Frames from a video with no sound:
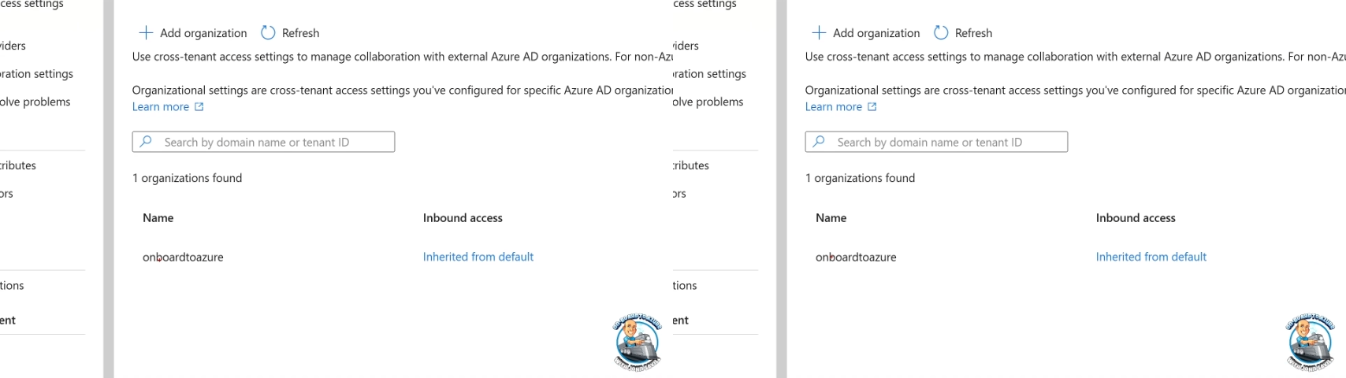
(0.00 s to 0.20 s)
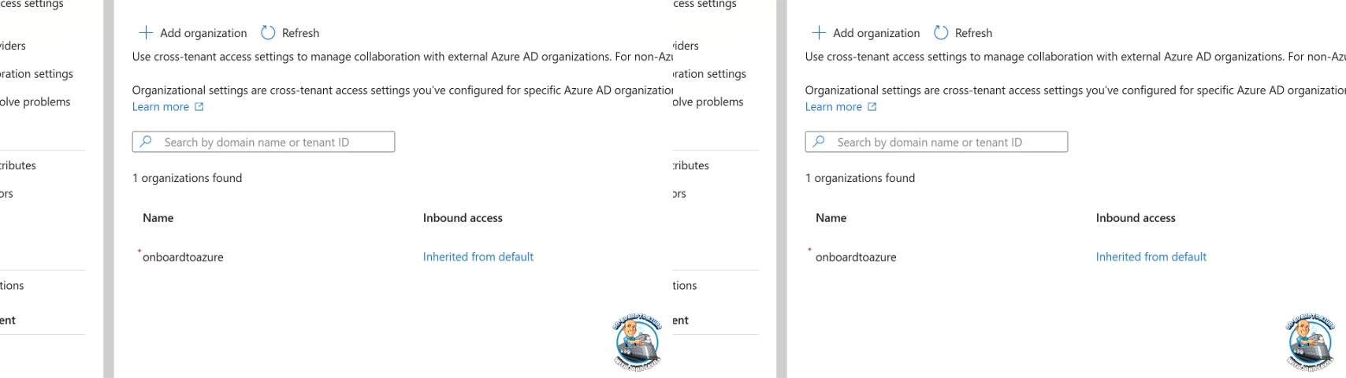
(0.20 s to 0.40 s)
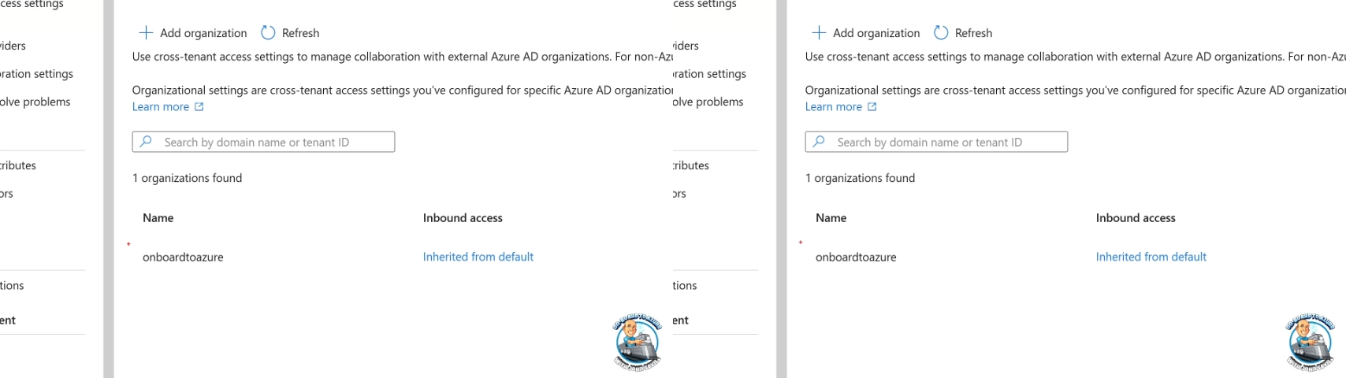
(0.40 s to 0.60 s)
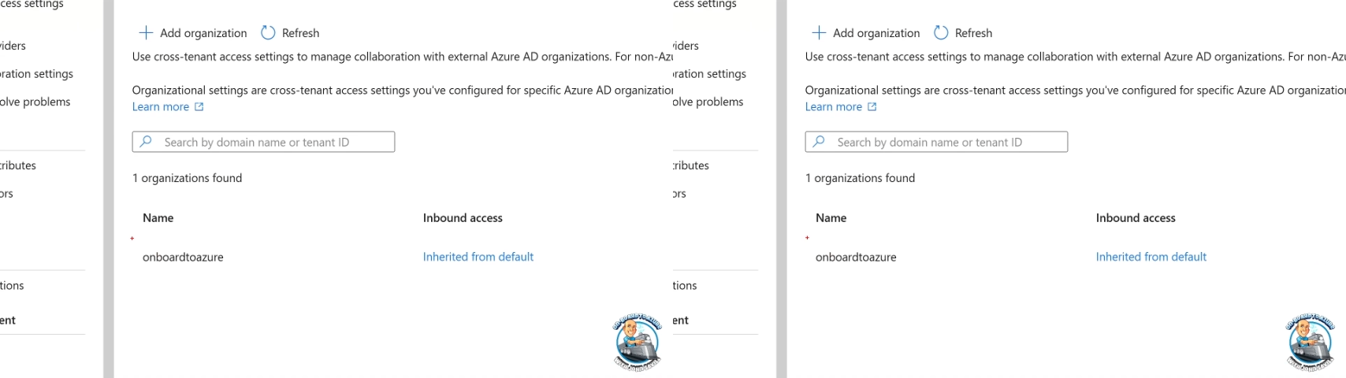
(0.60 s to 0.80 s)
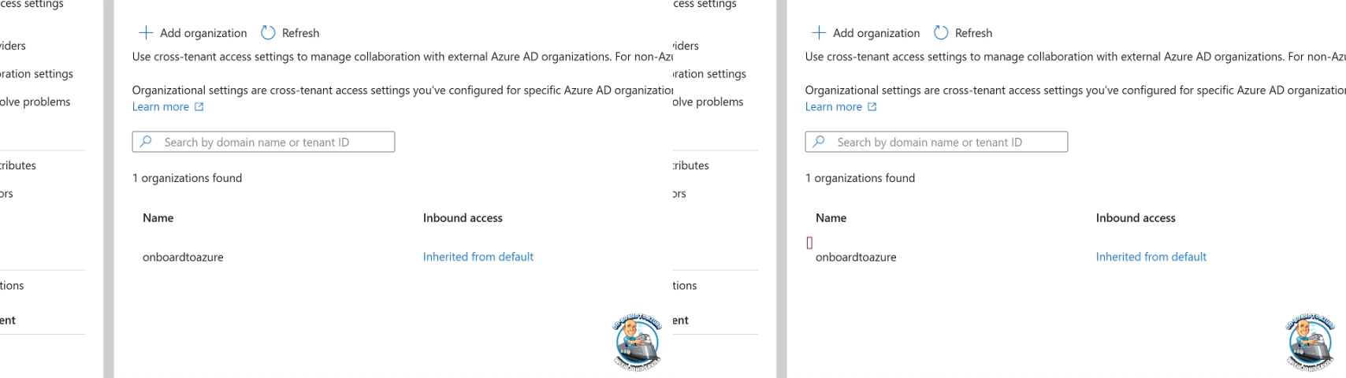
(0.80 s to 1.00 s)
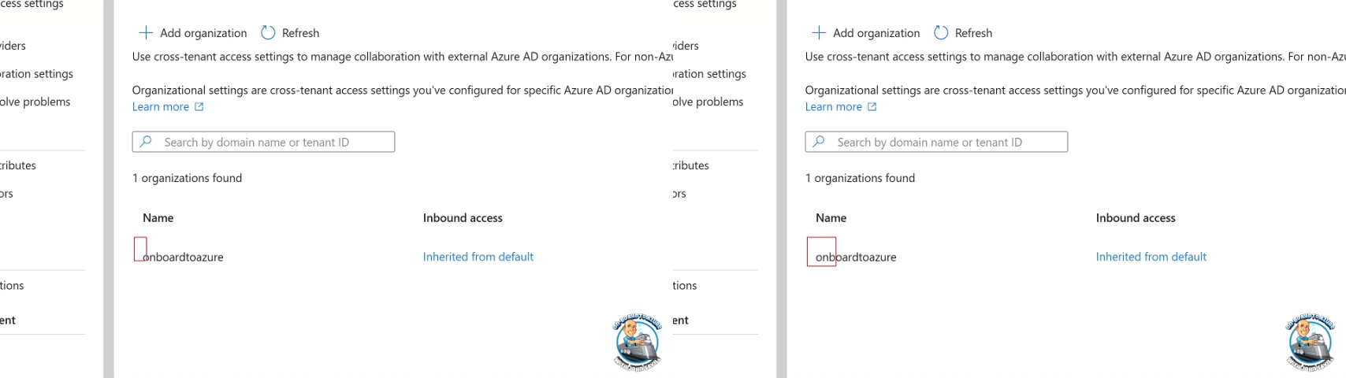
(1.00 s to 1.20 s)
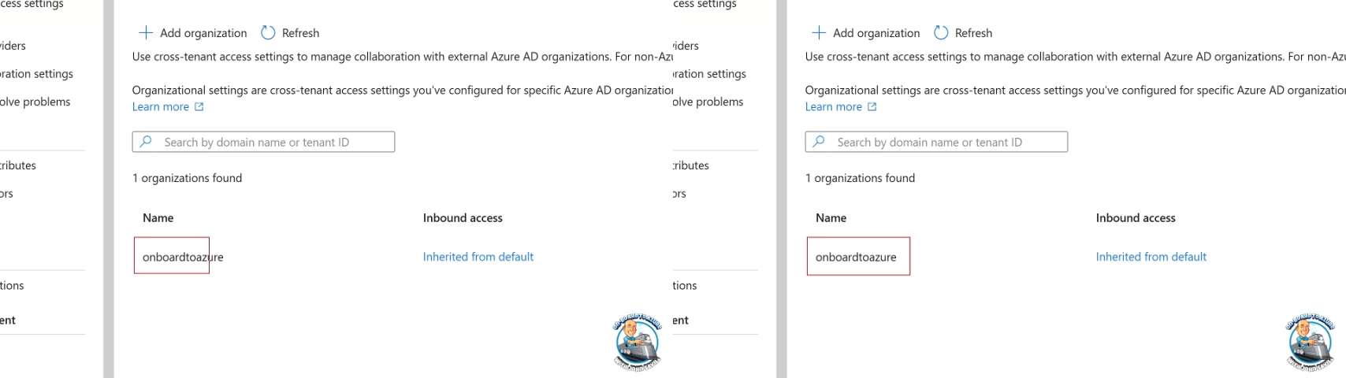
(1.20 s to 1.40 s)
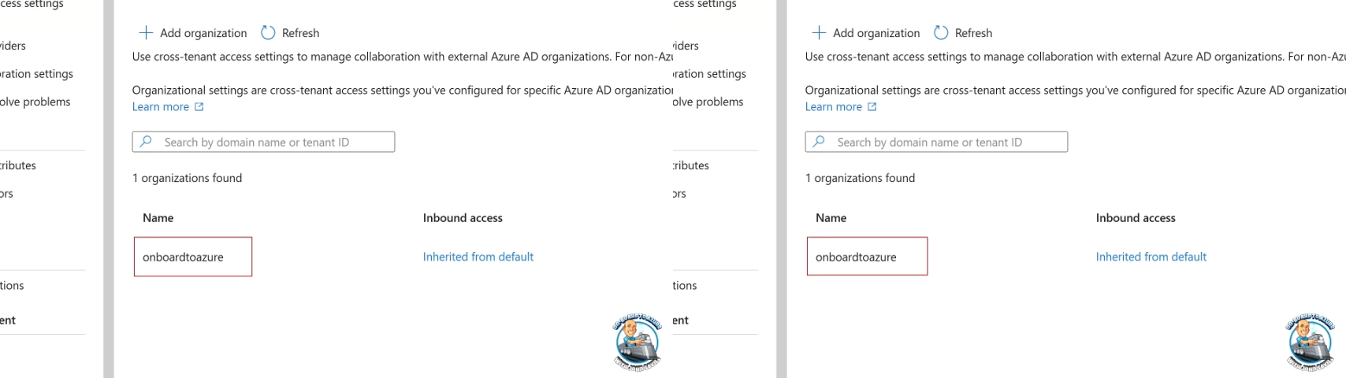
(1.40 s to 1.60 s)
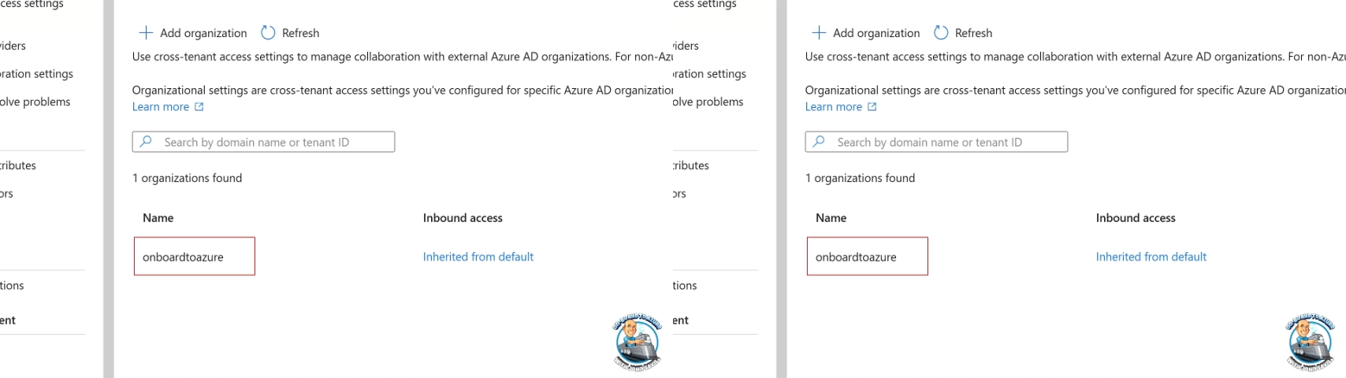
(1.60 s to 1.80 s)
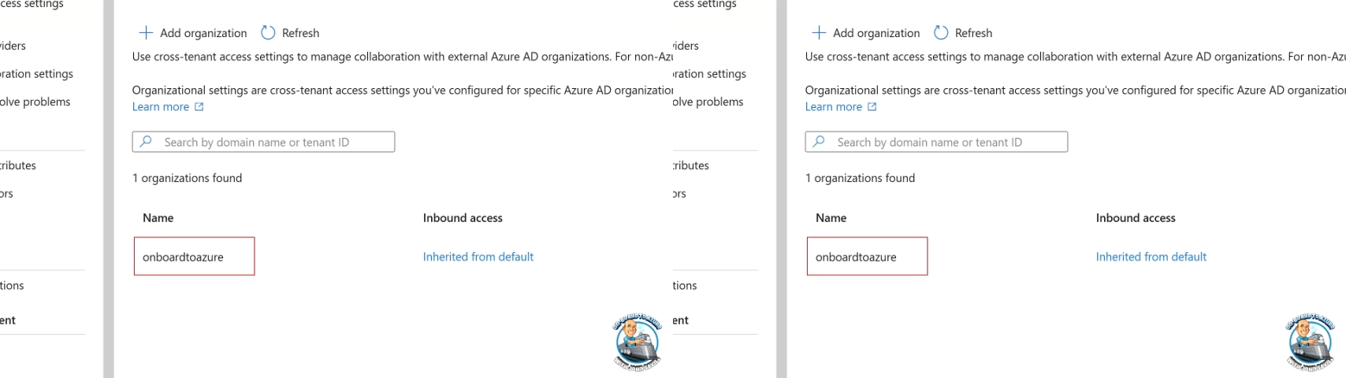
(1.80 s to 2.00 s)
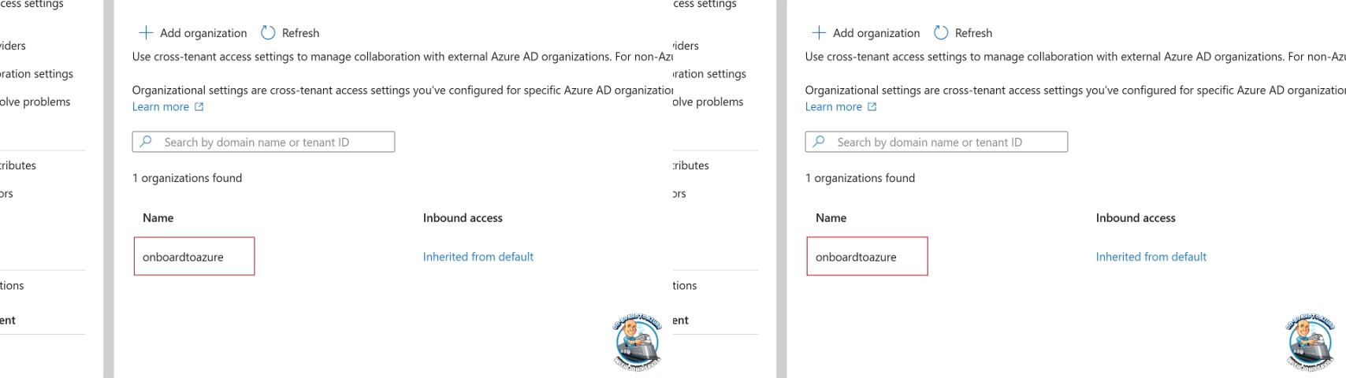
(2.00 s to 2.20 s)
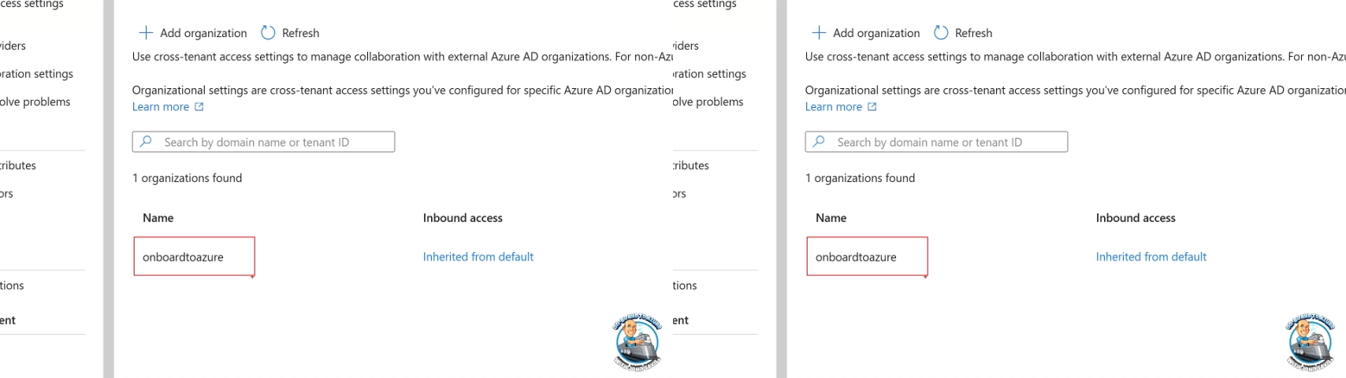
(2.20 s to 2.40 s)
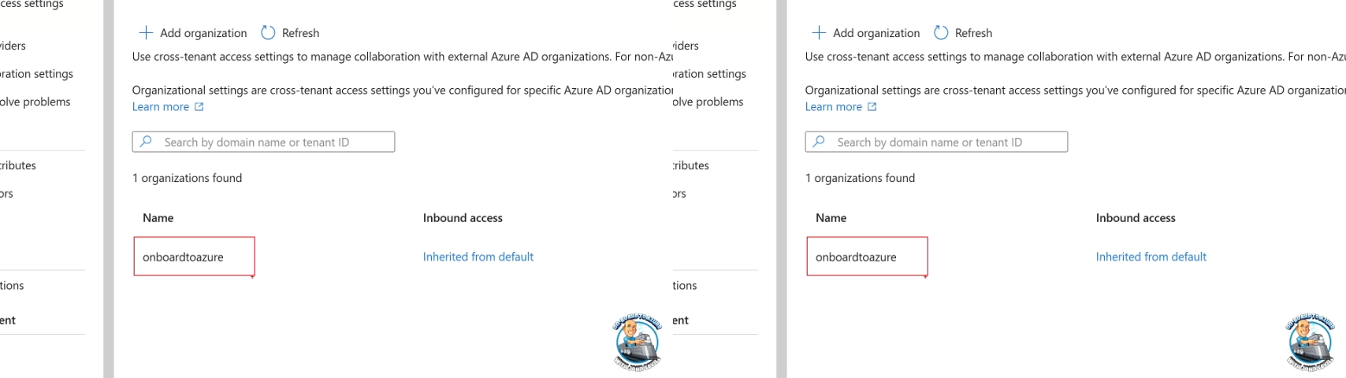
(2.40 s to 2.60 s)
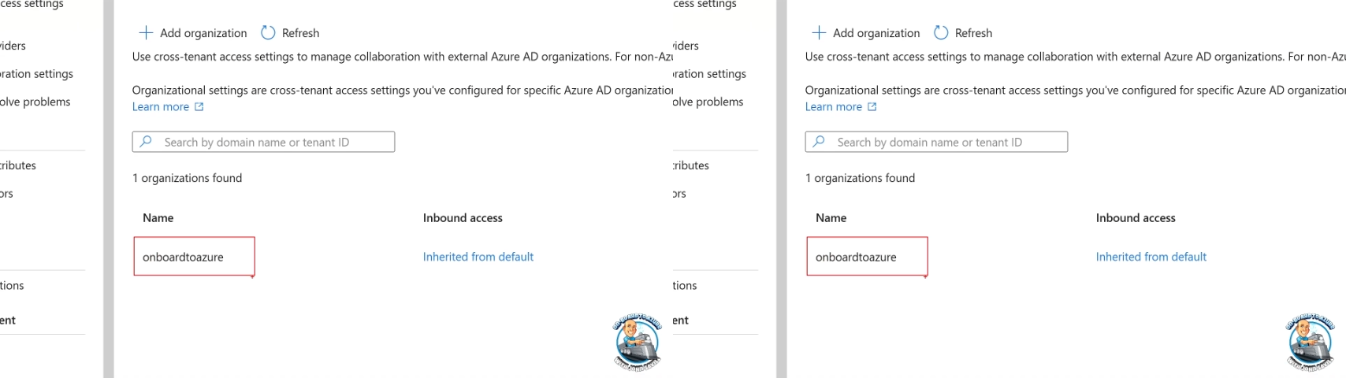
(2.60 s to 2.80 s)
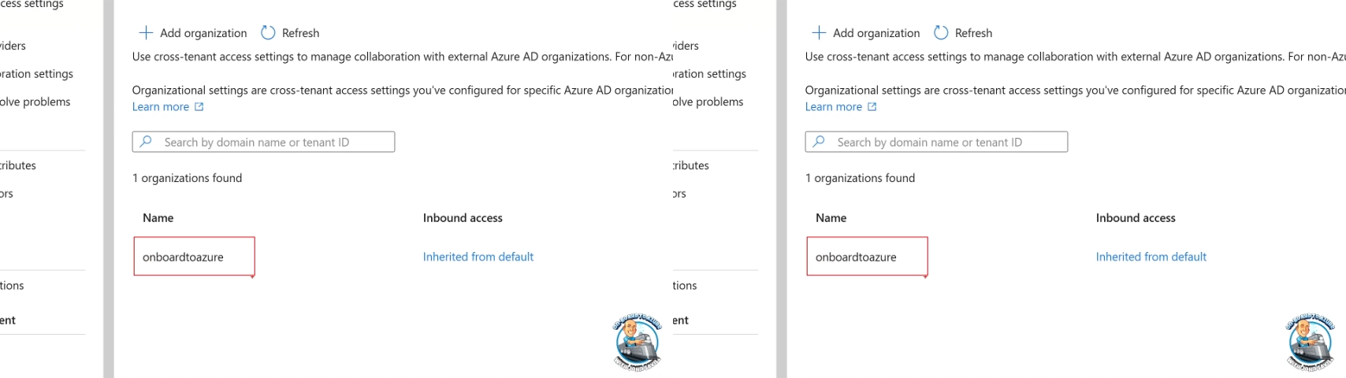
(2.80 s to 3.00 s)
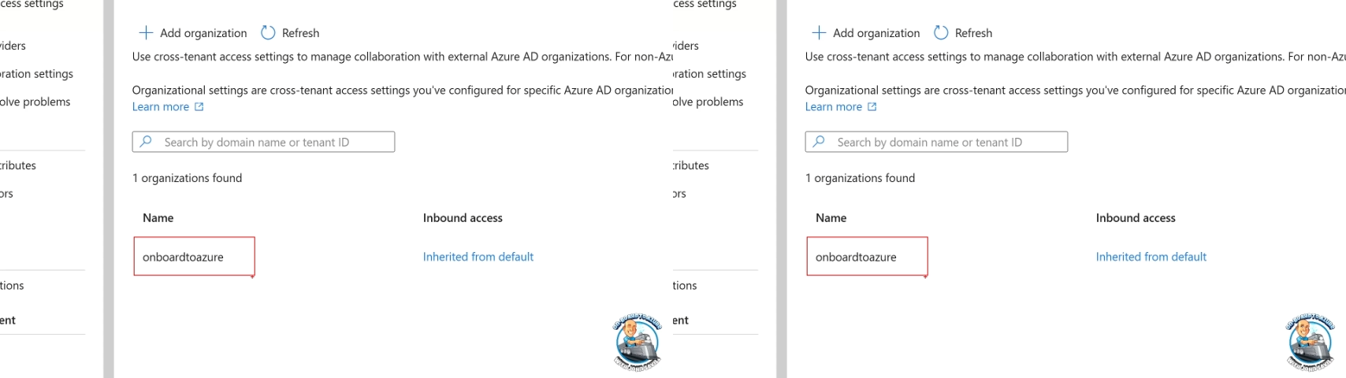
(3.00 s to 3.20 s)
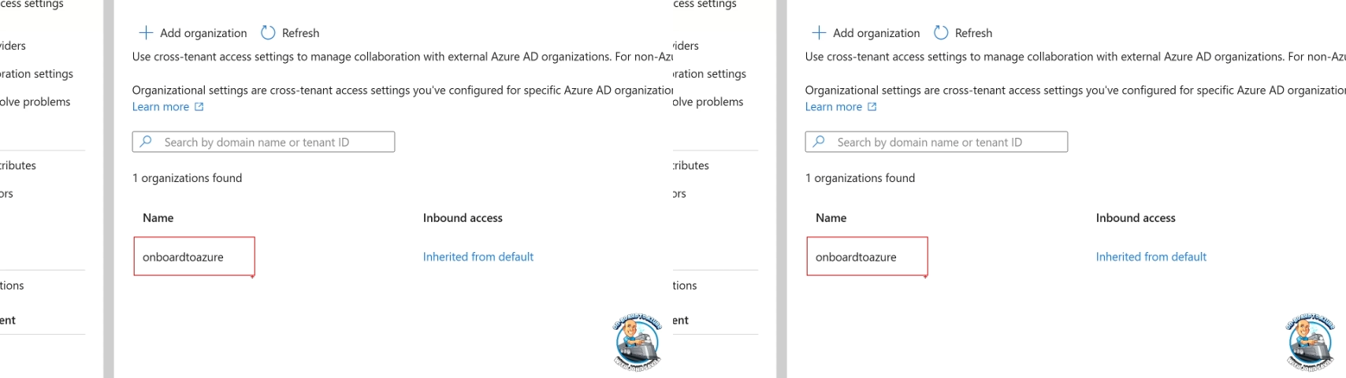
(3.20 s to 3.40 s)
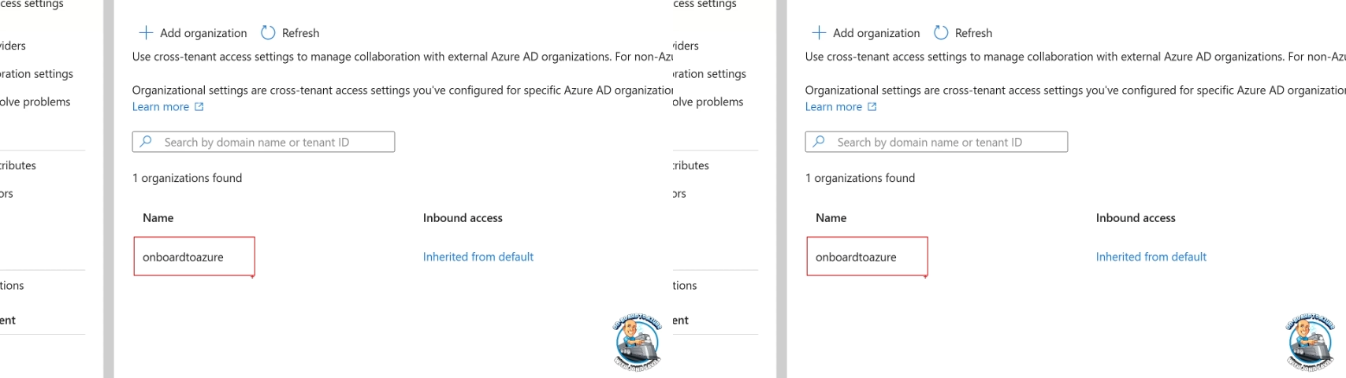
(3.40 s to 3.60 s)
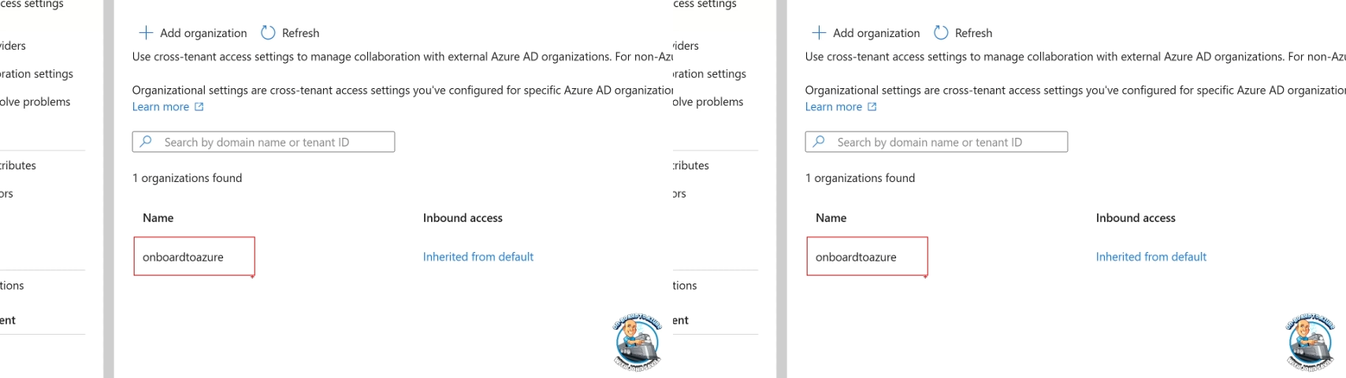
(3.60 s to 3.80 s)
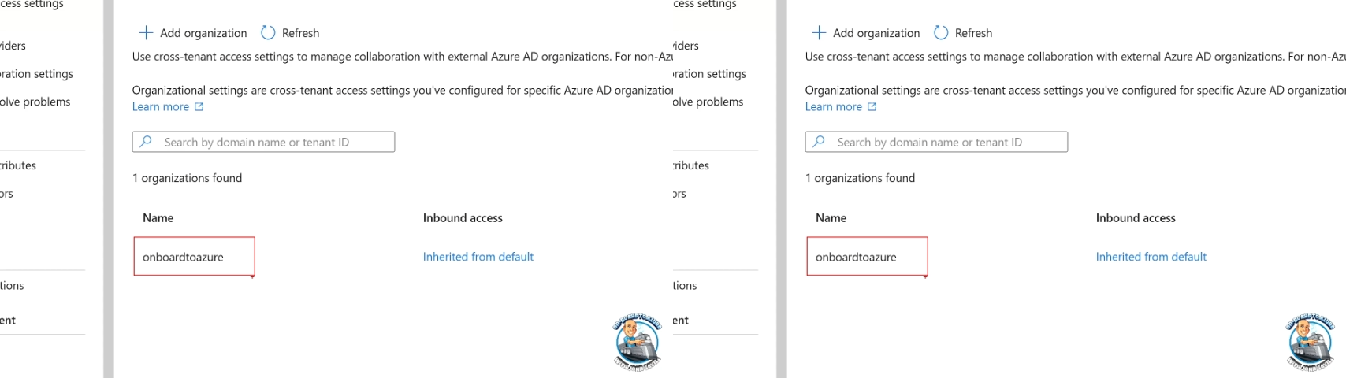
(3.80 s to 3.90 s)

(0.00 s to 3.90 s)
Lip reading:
Nobody's mouth can be seen.